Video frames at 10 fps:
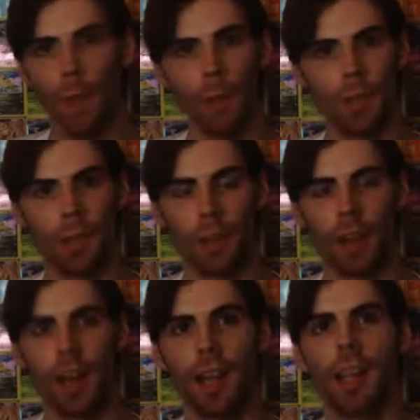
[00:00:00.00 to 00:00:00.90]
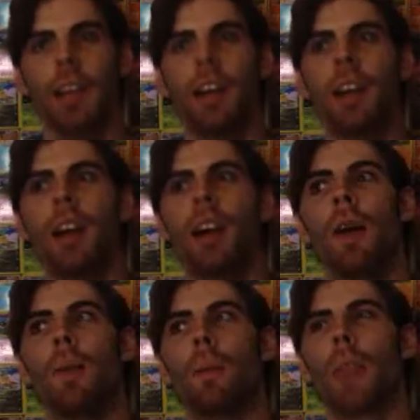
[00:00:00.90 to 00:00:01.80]
which is a great idea.
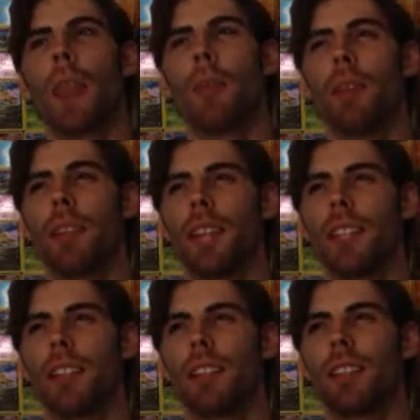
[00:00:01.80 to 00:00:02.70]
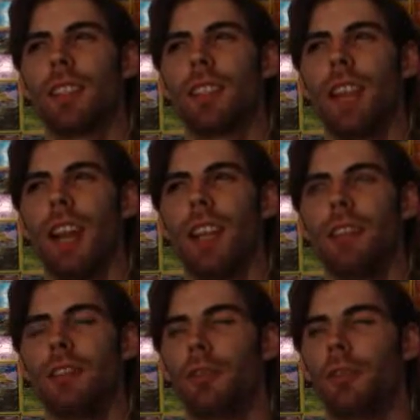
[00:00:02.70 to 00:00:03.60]
But does that sound kind
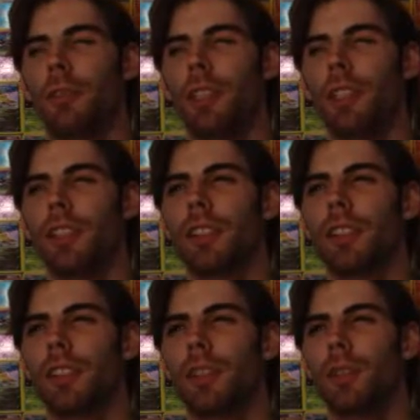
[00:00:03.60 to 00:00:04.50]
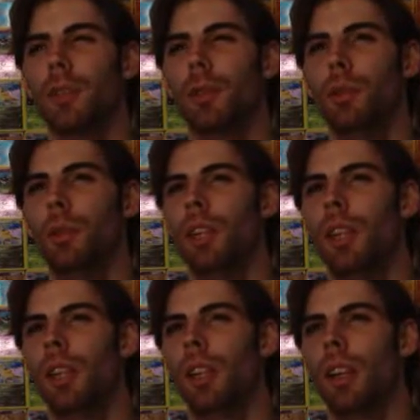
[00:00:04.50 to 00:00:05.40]
of familiar to
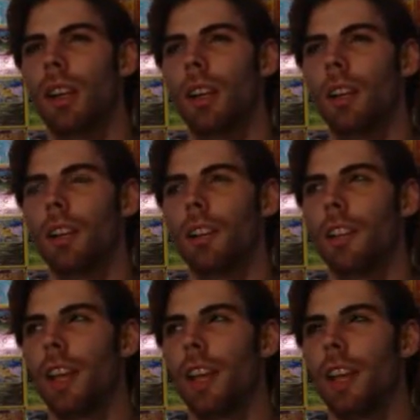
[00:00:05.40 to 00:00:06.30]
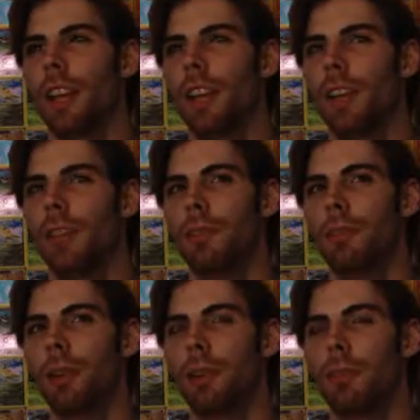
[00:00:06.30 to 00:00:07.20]
another deck
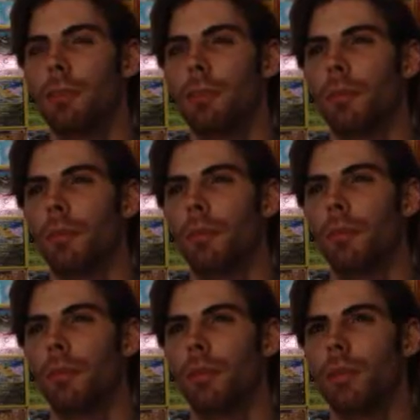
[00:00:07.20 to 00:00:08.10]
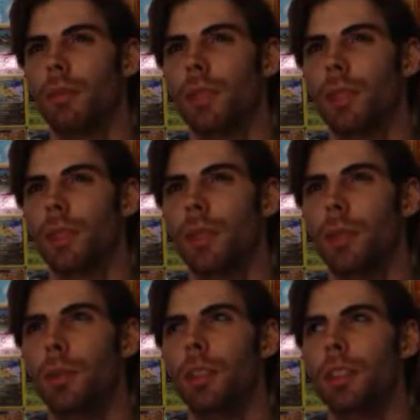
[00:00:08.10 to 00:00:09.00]
from 2
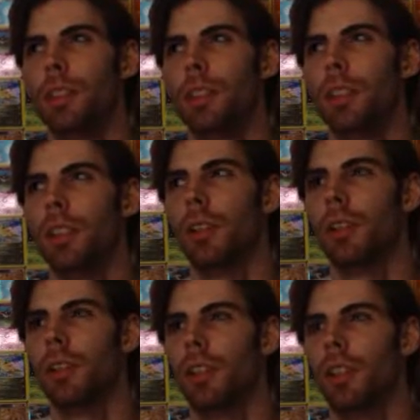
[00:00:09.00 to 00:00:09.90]
years ago?